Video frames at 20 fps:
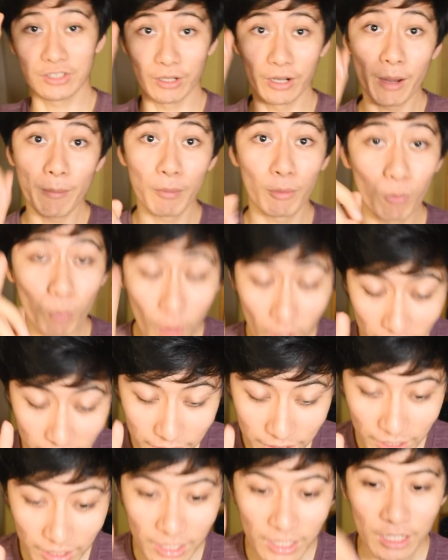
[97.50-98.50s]
number
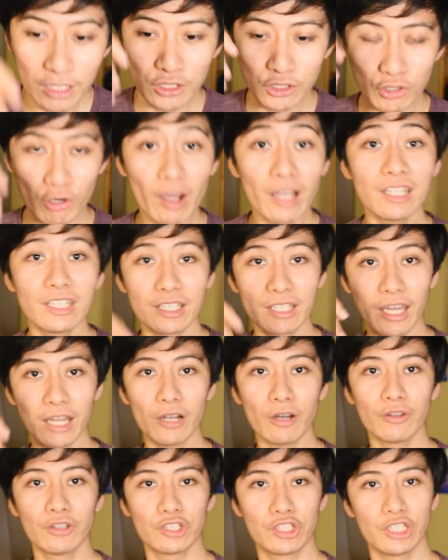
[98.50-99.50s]
one, try to get
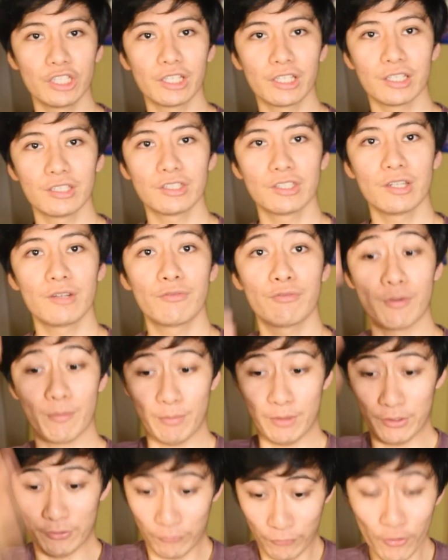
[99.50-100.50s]
on the Shinkansen from
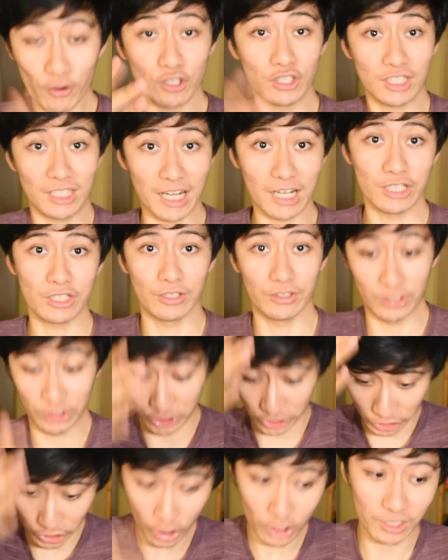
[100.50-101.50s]
the first station, the
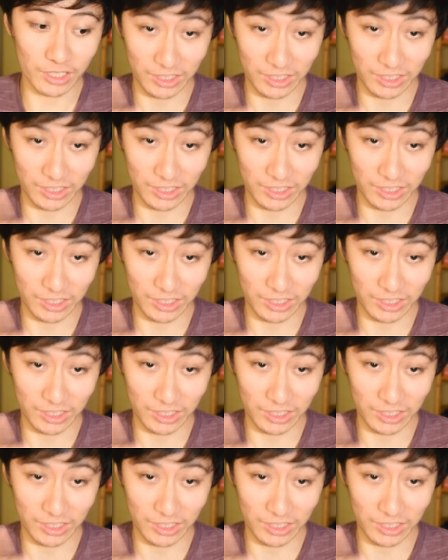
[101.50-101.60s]
starting